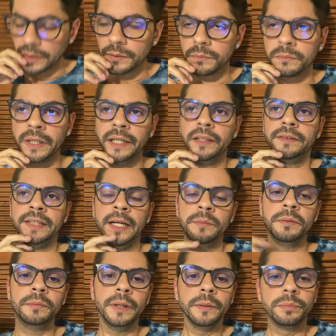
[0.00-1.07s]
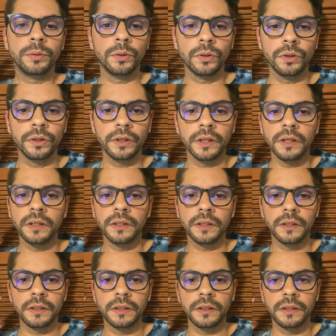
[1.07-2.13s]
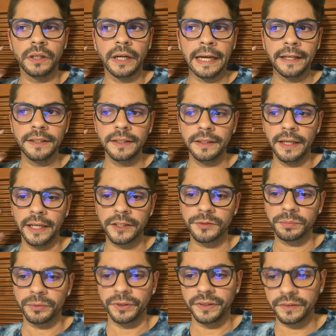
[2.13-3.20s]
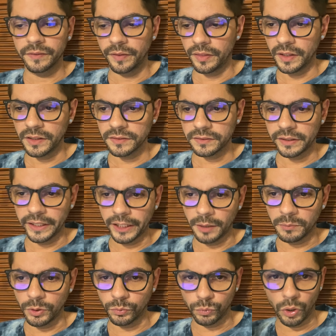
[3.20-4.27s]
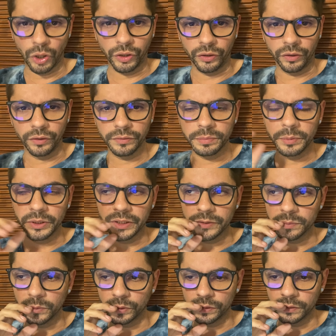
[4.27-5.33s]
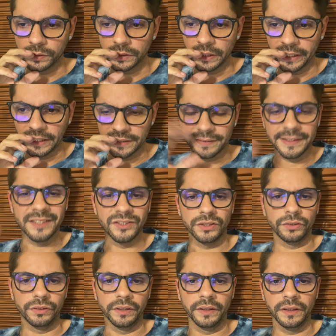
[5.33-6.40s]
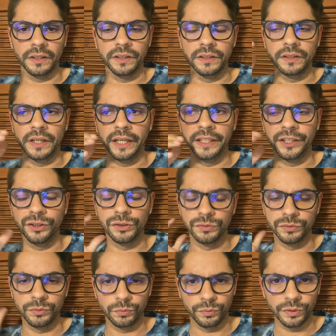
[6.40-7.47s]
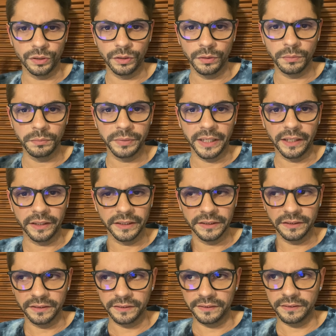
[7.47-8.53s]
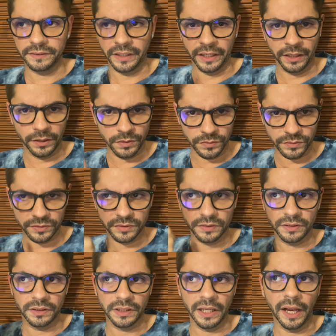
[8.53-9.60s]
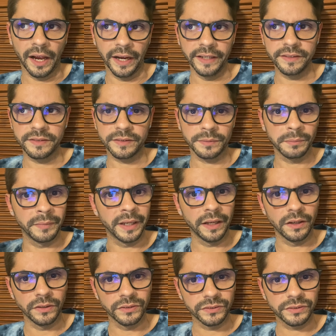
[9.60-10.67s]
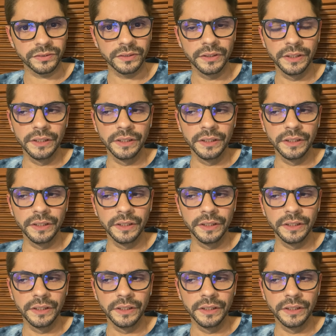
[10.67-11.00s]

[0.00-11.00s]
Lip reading: My type of bipolar, I experience things like I'm a raw nerve, but it's more like a sensory thing. I get overwhelmed by sounds, light, smells,